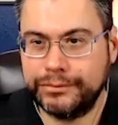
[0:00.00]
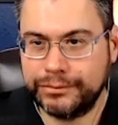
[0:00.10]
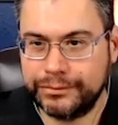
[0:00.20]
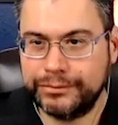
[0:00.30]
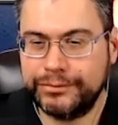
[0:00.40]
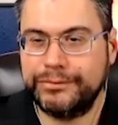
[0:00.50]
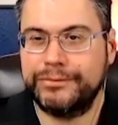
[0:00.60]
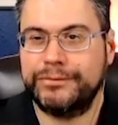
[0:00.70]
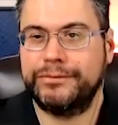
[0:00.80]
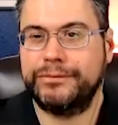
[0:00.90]

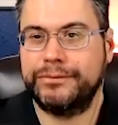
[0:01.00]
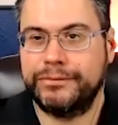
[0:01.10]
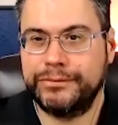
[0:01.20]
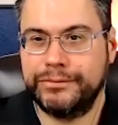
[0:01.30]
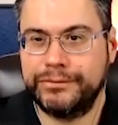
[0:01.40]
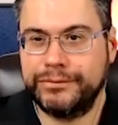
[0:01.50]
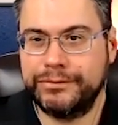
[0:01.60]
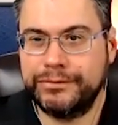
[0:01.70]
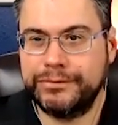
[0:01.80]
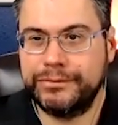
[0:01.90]

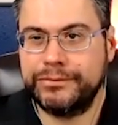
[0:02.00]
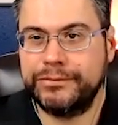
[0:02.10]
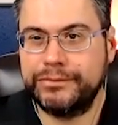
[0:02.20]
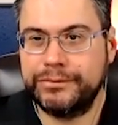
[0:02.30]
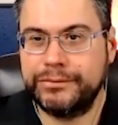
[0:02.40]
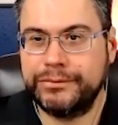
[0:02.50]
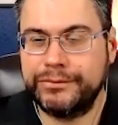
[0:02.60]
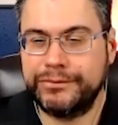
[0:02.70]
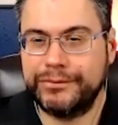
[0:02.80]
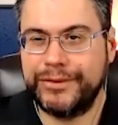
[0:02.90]

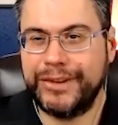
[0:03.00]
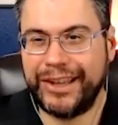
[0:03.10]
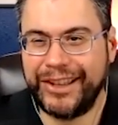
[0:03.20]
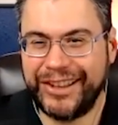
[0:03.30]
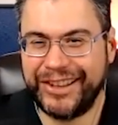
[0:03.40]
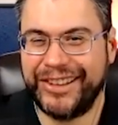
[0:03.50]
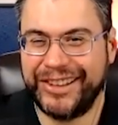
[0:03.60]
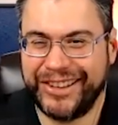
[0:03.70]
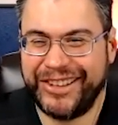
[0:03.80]
(not speaking)